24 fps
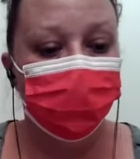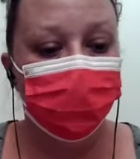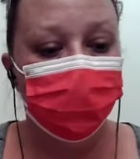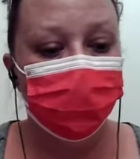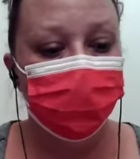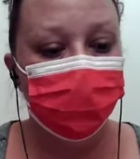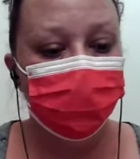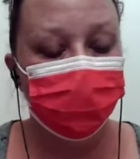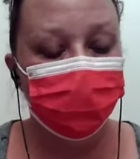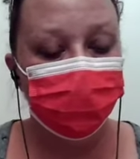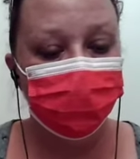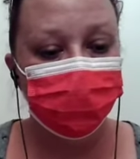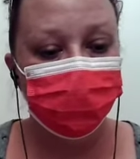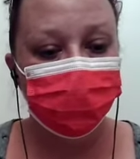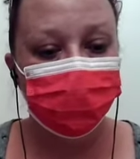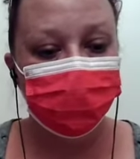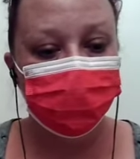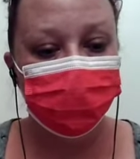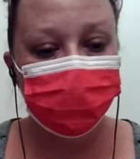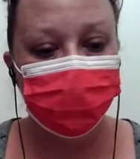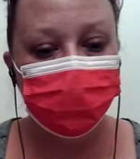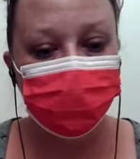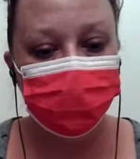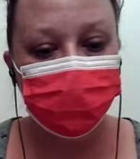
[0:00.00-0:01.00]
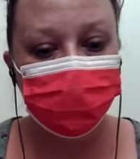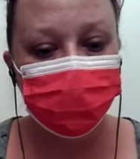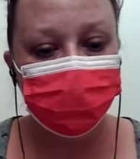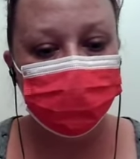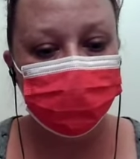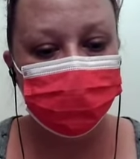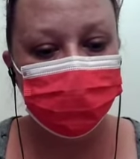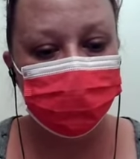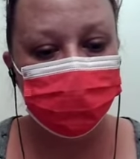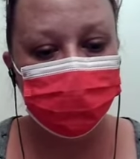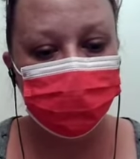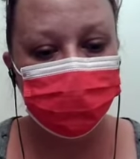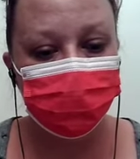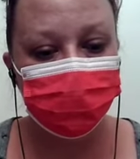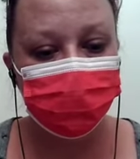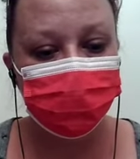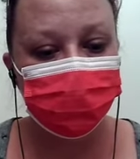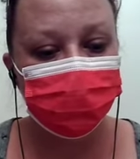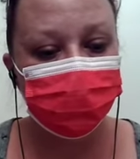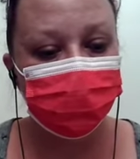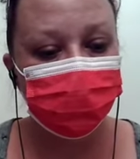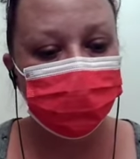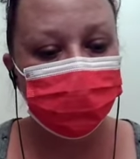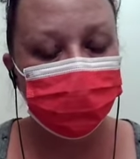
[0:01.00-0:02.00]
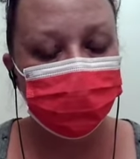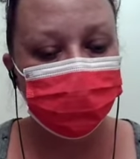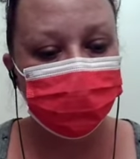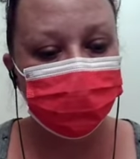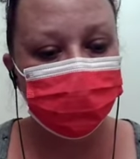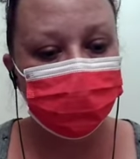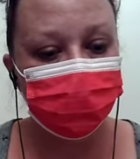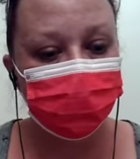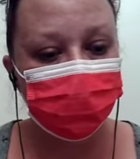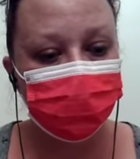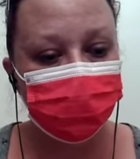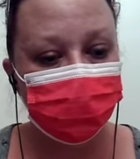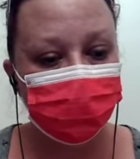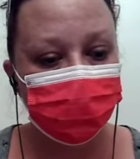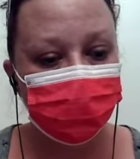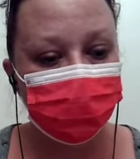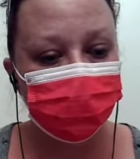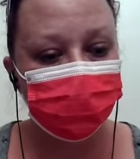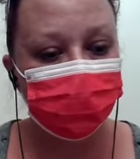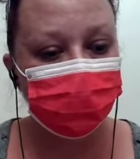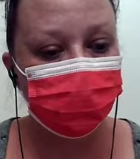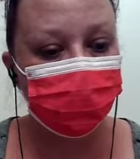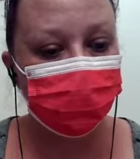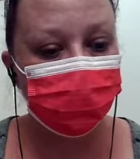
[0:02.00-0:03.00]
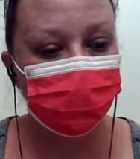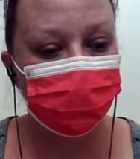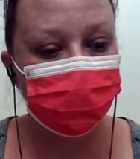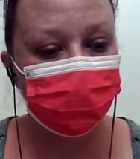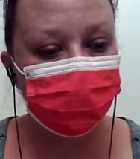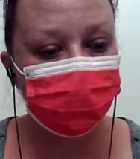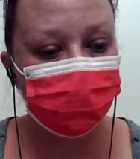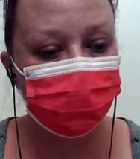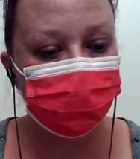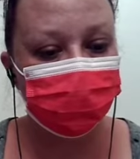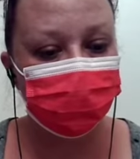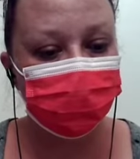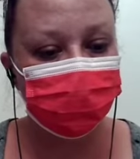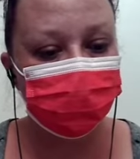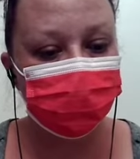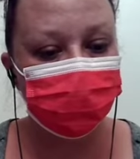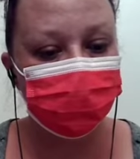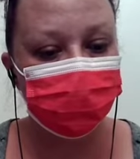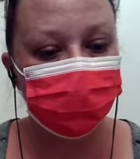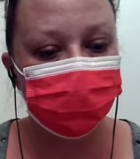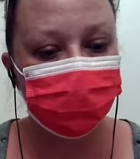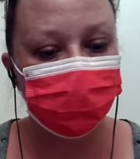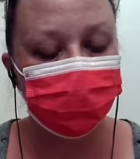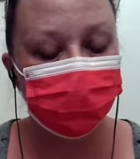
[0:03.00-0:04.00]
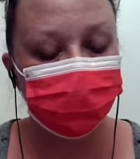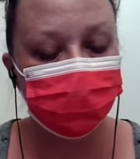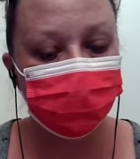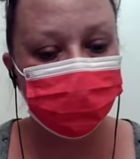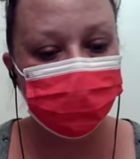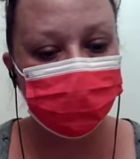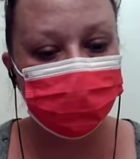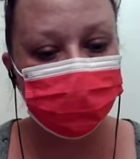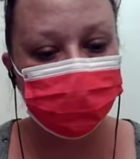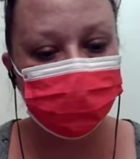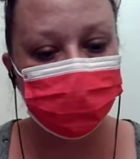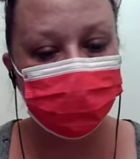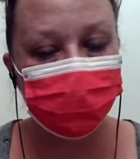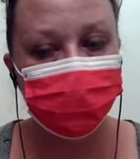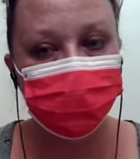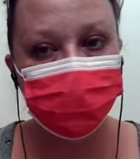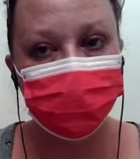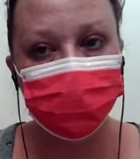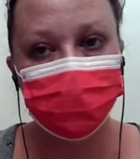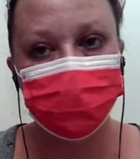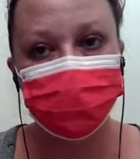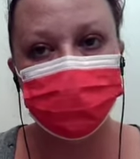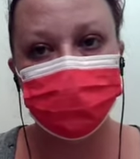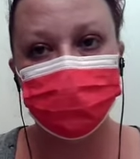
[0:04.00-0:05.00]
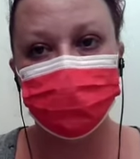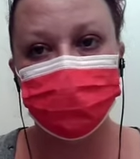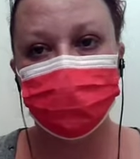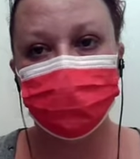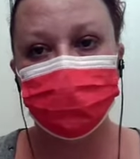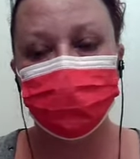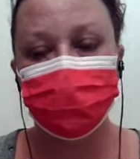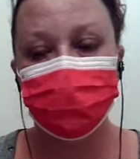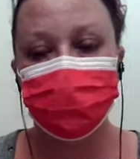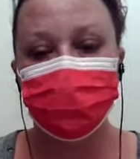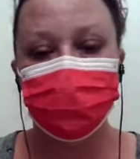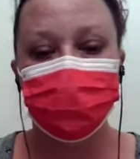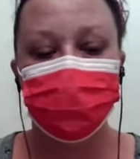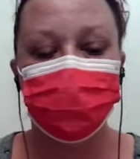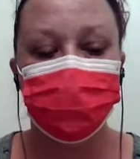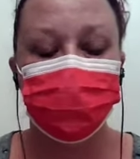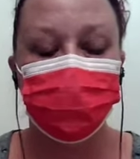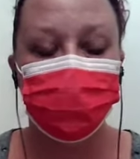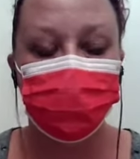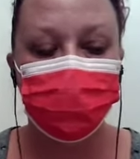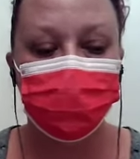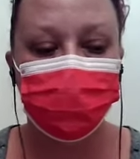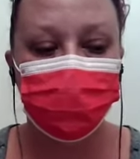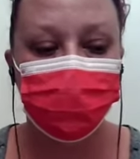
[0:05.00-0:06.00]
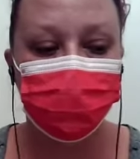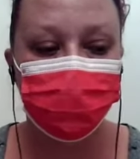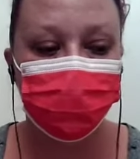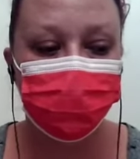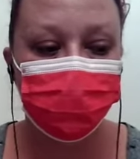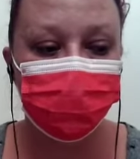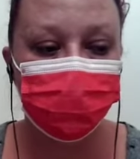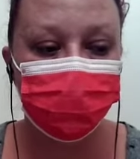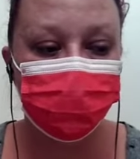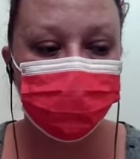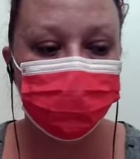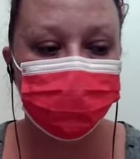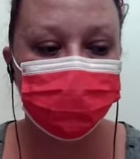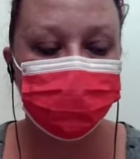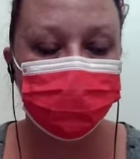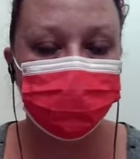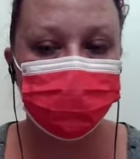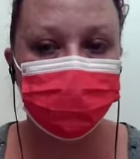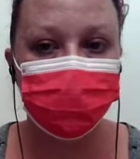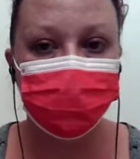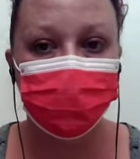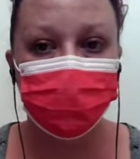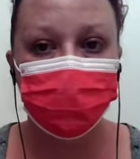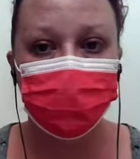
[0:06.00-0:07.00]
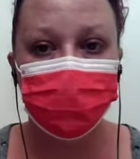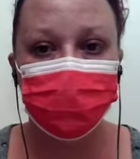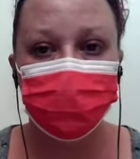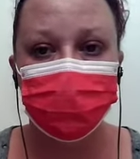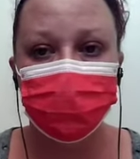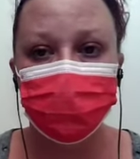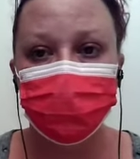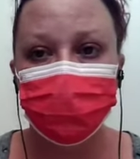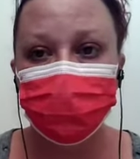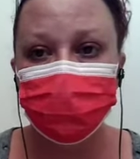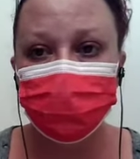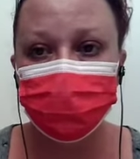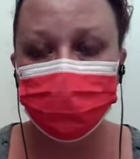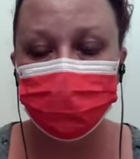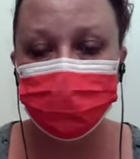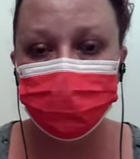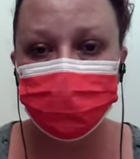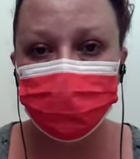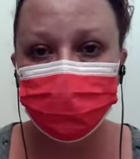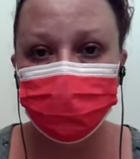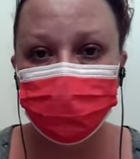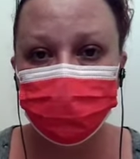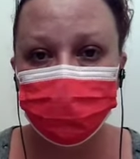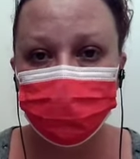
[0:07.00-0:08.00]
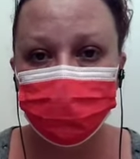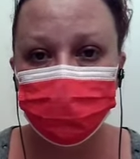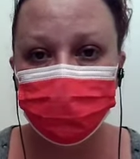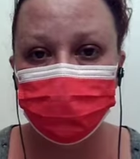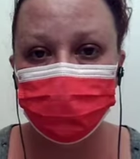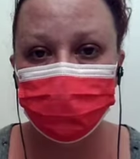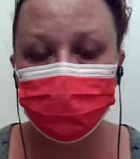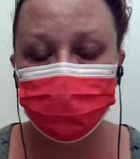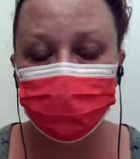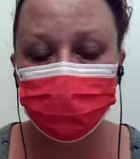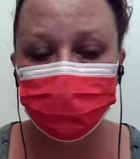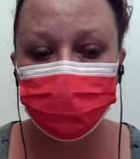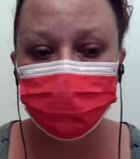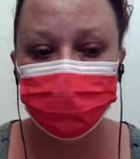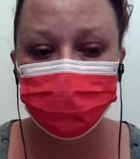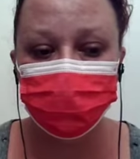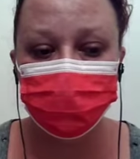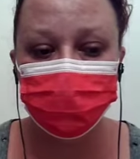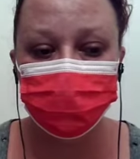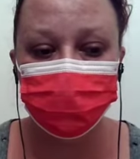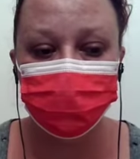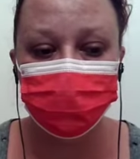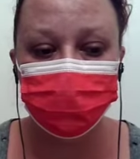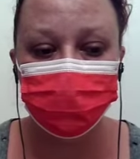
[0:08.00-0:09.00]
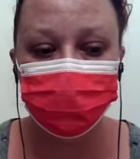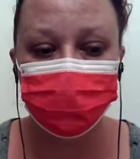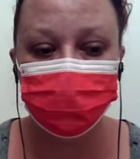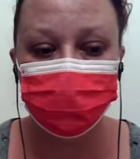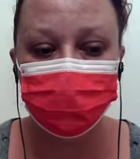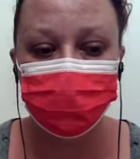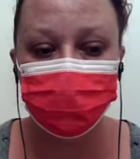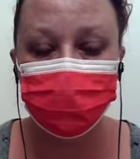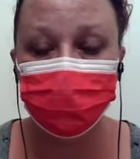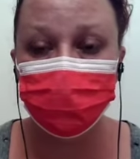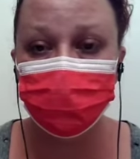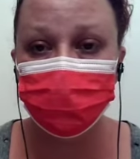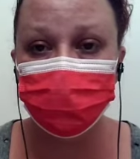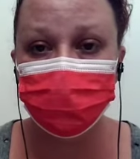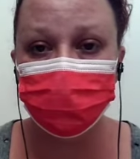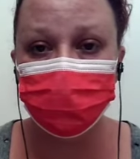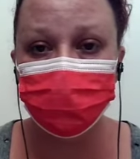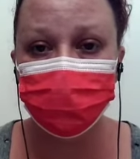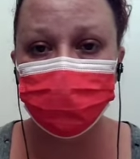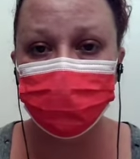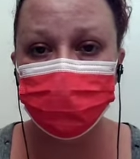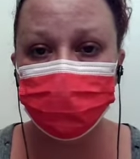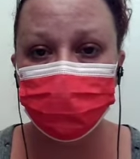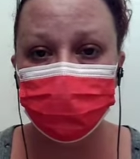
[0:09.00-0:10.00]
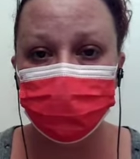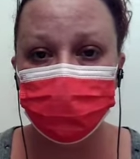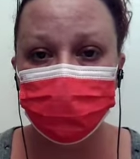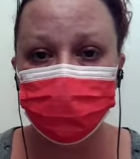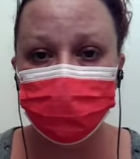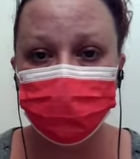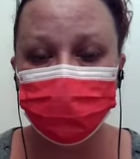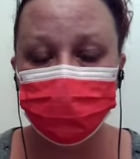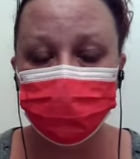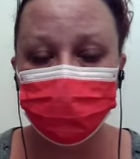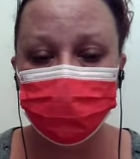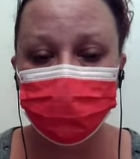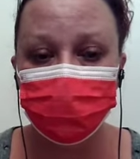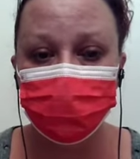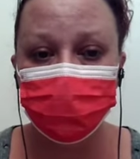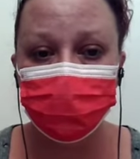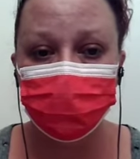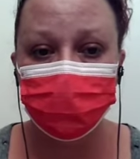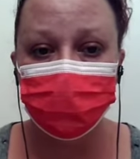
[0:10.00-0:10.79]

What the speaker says: I don't know, guys, a lot of crazy things have been happening since February. I'm still having trouble walking and having trouble with my coordination and